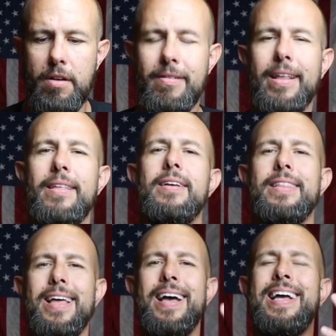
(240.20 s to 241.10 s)
or anything
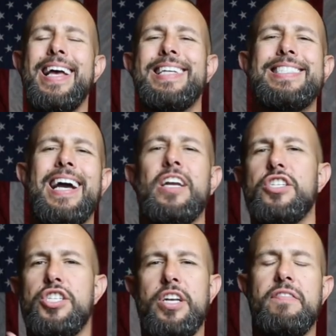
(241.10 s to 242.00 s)
like that, it's not gonna
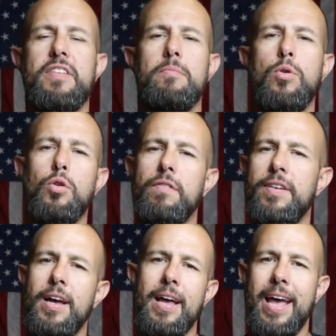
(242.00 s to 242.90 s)
shift and move
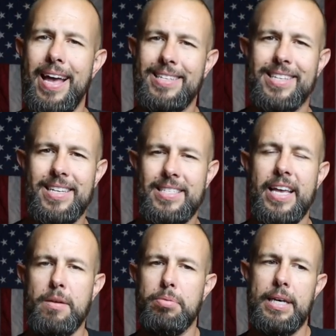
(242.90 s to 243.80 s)
and it's gonna
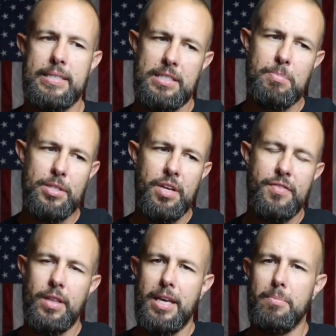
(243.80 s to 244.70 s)
stay in place, especially if
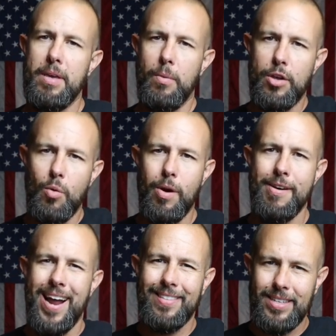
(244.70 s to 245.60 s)
you're like me where you wear
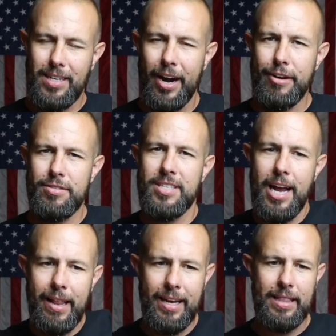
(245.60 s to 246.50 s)
it on the tighter
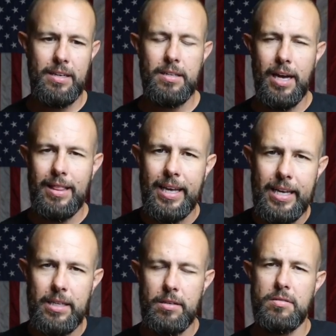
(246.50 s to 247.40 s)
side, like a little, I like
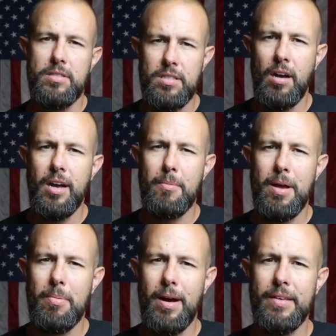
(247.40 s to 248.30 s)
it a little snug on
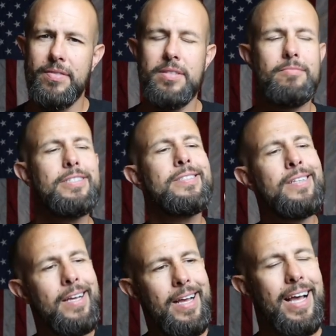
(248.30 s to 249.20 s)
my body for some reason.
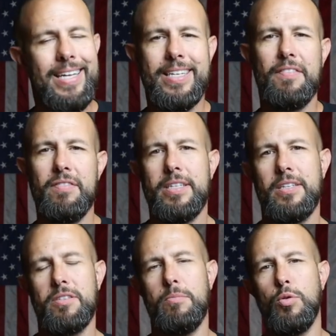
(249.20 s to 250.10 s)
It definitely
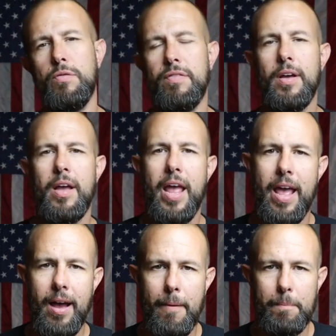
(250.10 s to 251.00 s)
doesn't move.
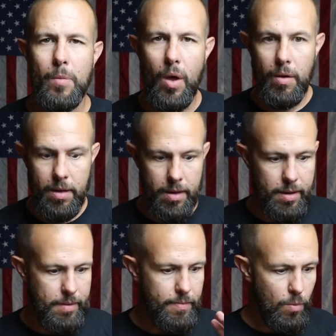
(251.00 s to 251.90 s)
and. Um,
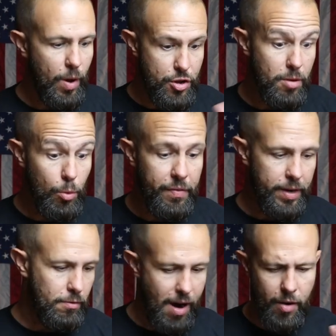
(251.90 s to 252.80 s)
um, when you're moving
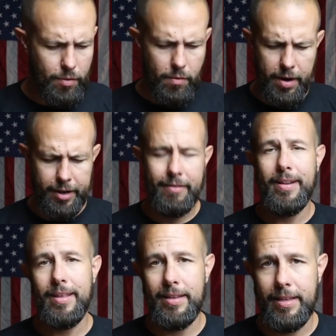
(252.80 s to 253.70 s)
around or running or
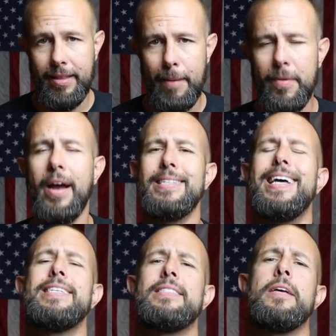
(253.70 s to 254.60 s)
anything like that. All right,
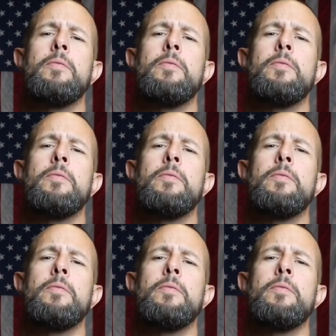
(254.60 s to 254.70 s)
testing.